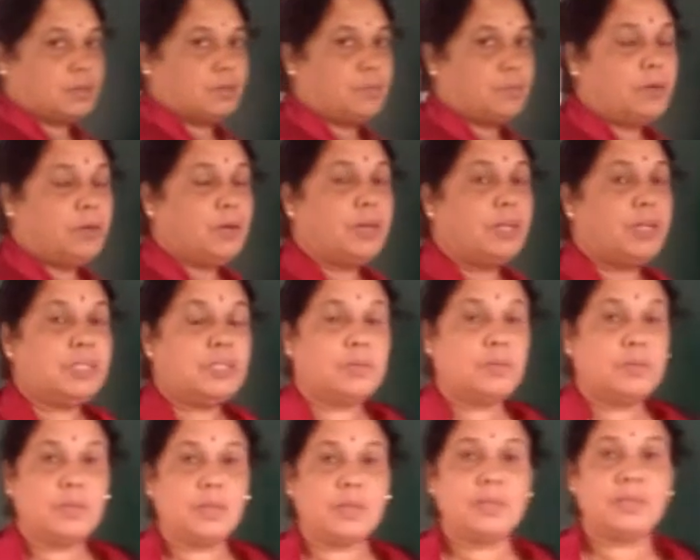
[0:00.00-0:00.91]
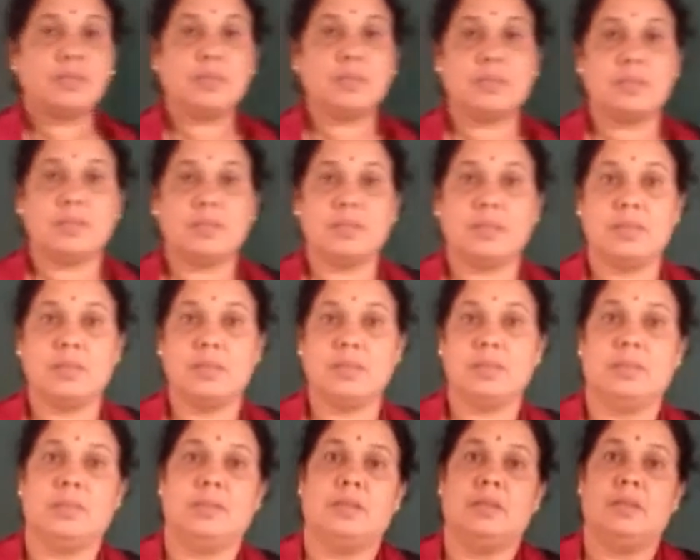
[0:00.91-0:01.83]
Good morning, students.
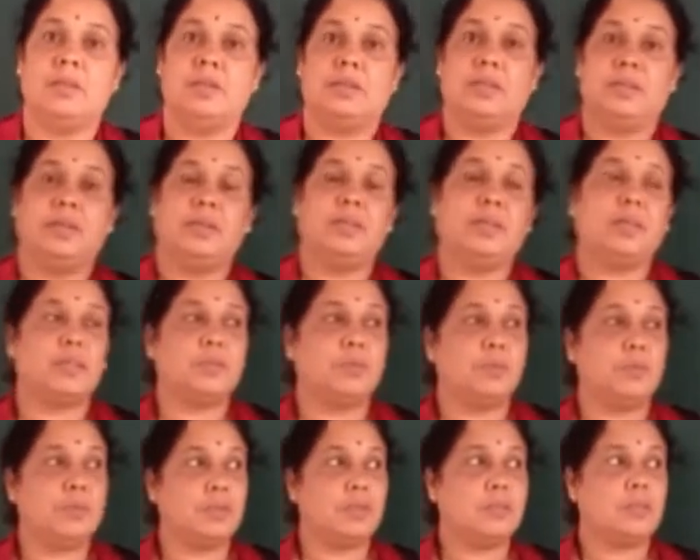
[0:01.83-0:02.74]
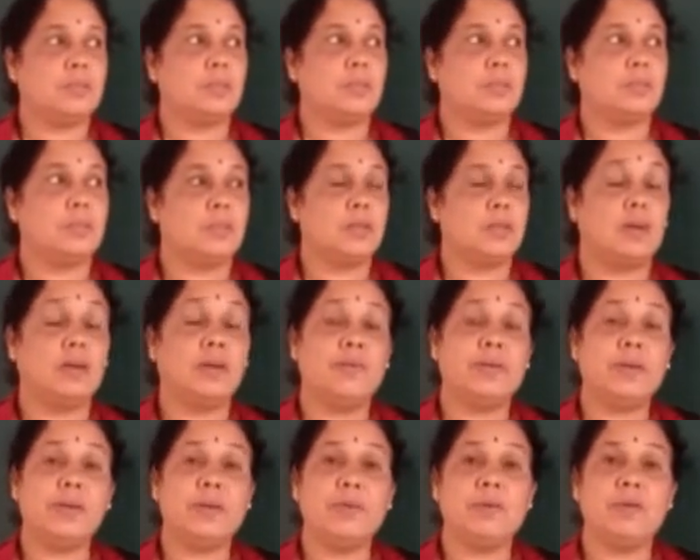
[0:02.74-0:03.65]
Dear students, how
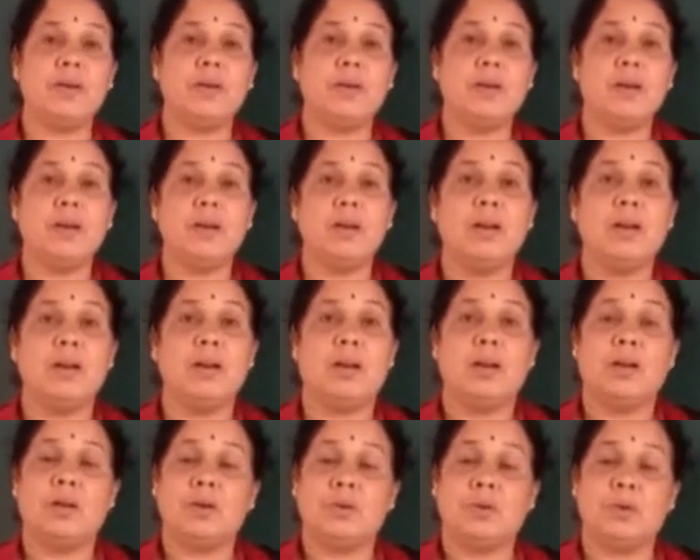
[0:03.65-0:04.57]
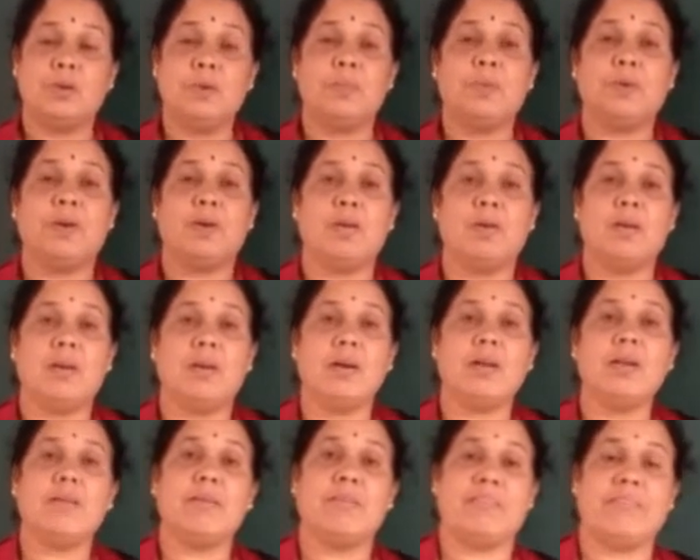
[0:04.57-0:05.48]
are you all? Hope you all
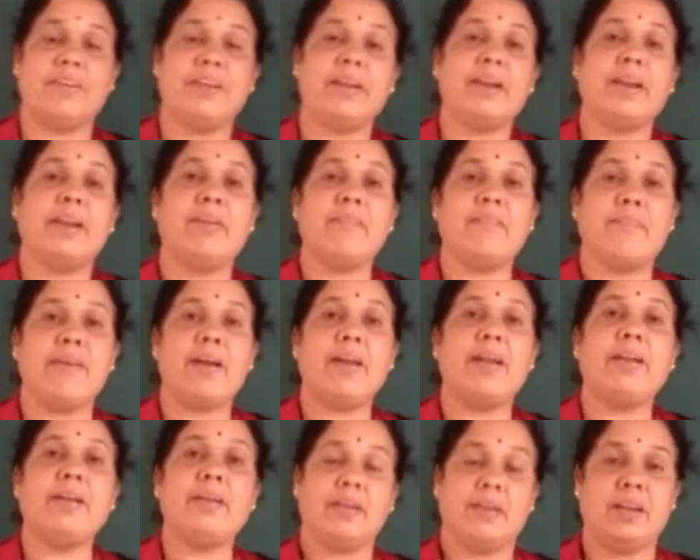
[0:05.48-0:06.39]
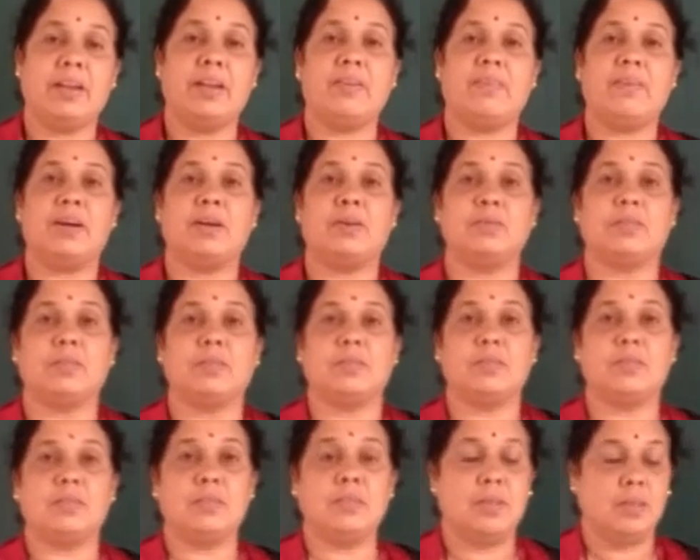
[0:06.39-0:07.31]
are fit and fine in your
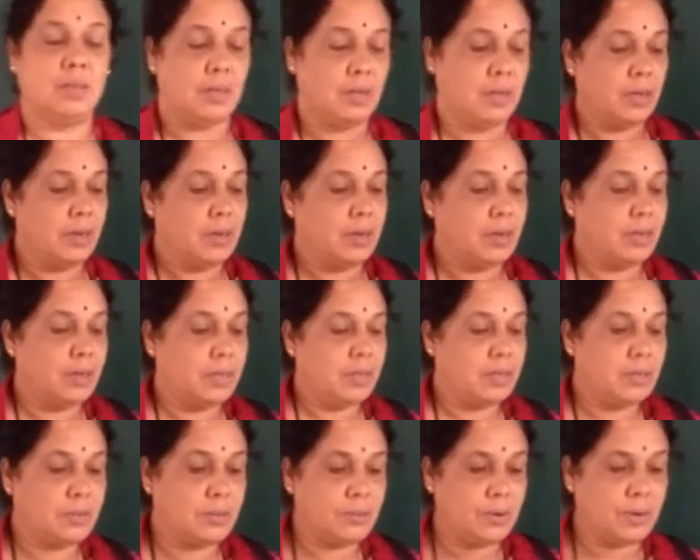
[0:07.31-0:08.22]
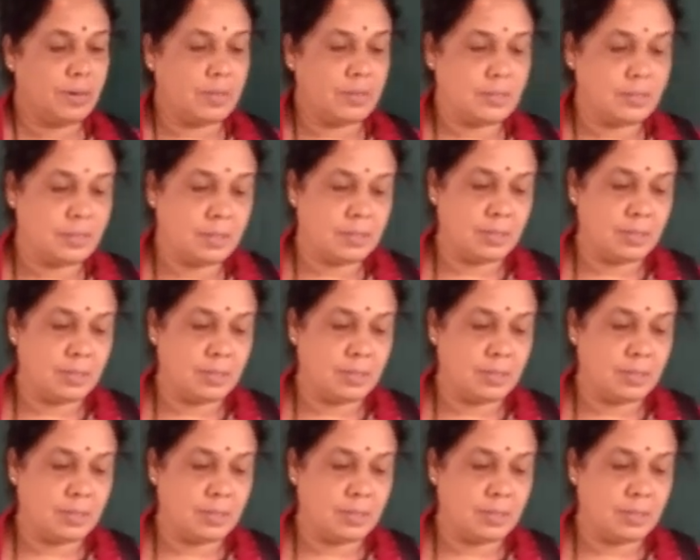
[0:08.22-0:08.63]
houses. Dear students,